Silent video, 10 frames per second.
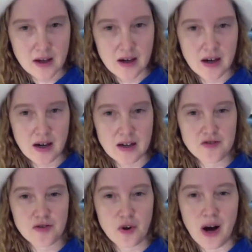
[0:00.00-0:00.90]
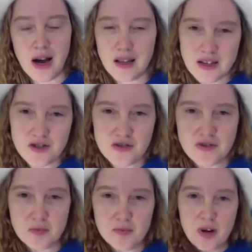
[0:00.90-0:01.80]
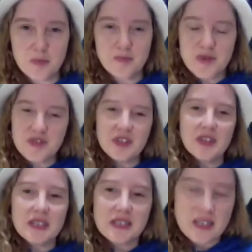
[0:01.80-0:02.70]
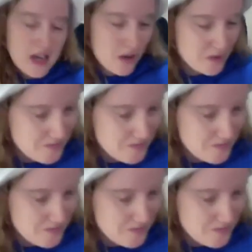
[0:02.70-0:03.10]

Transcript: Sohaila, she's a Brazilian clown,